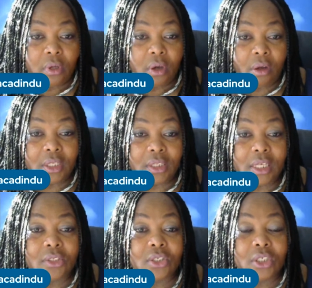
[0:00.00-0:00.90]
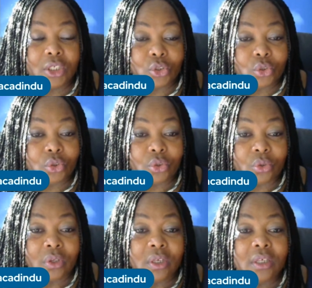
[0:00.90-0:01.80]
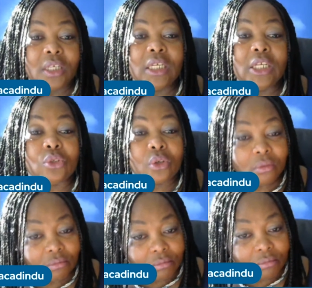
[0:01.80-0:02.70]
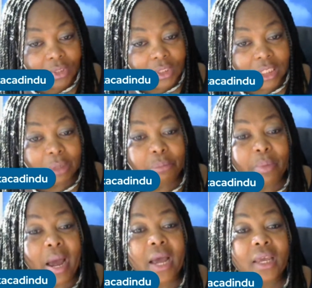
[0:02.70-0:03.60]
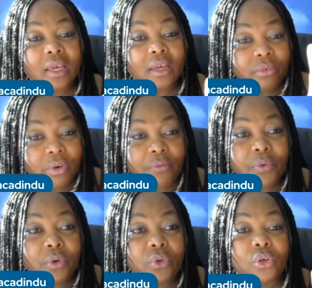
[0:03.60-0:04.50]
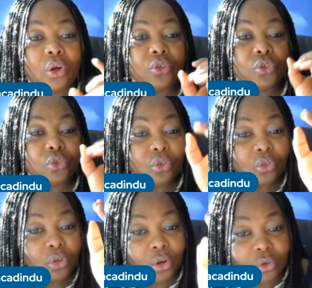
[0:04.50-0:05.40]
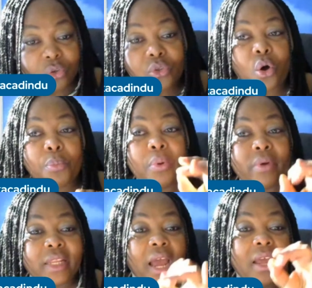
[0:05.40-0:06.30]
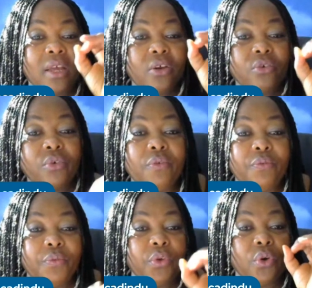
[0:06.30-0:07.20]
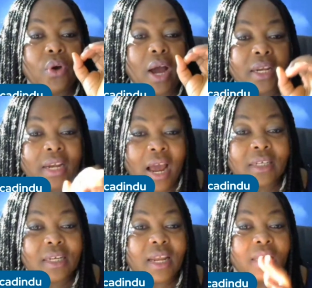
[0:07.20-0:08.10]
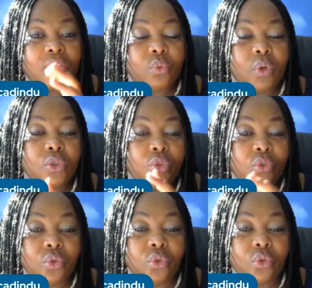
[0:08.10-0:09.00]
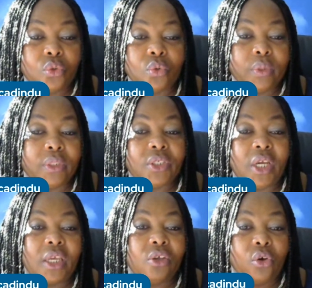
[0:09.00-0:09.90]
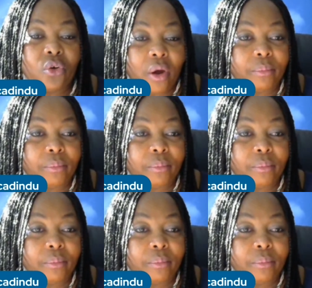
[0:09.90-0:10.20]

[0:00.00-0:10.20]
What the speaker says: on the things you need to do. You need to sit back, review. Don't lose hope. Rather, review and analyze what you're doing. Check your numbers.